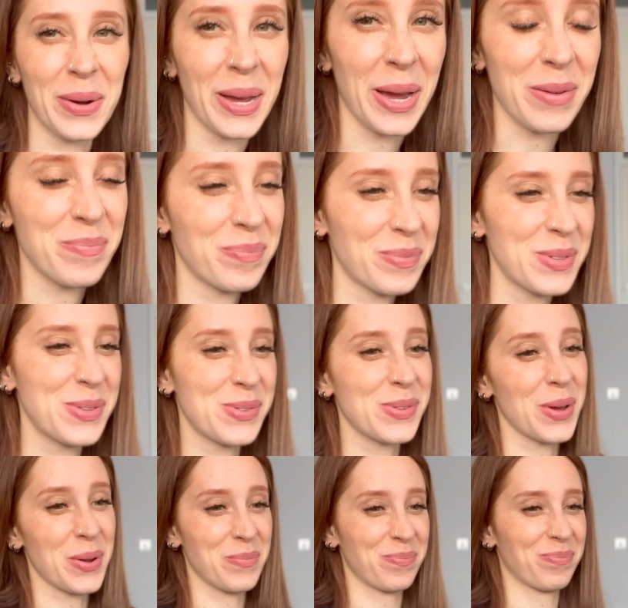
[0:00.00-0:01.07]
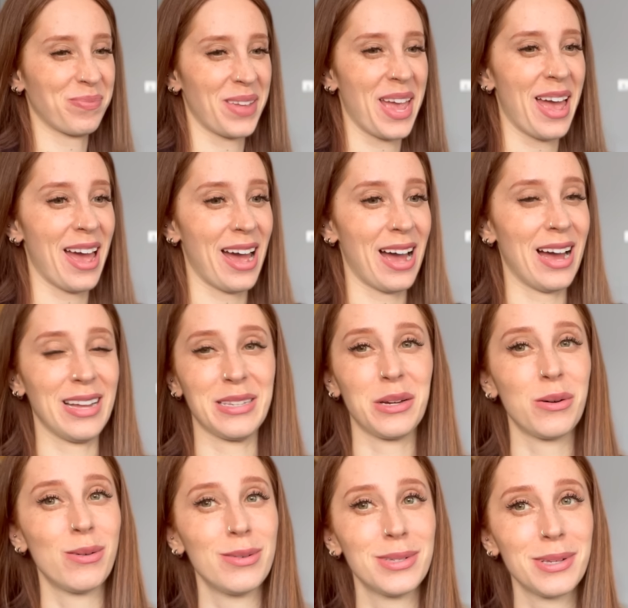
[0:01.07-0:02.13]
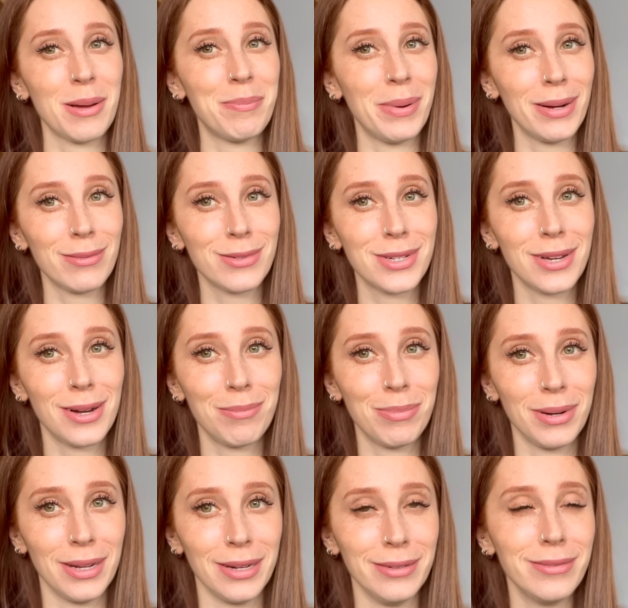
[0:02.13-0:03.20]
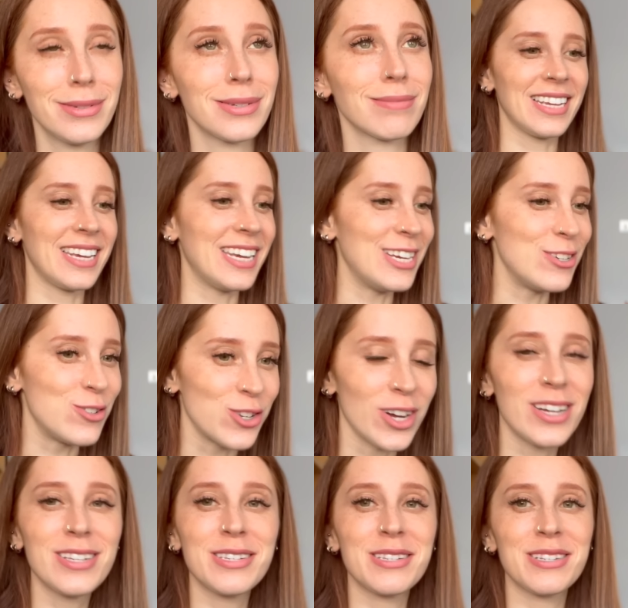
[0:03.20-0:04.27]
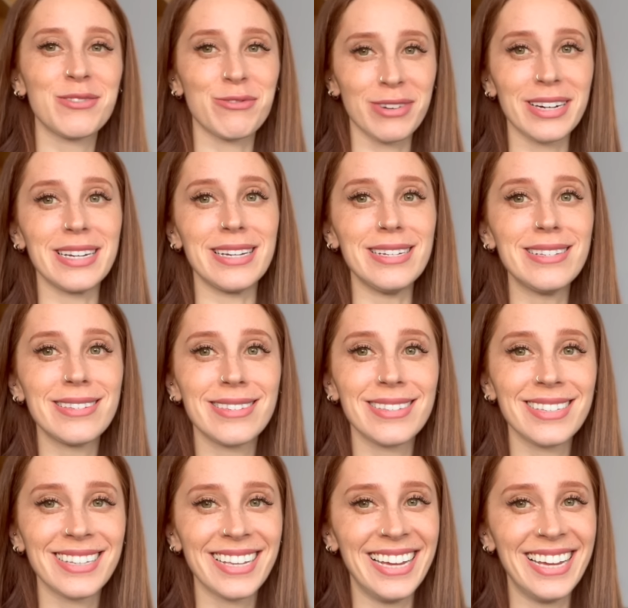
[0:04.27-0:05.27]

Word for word: Okay, so, as I was about to upload, he just released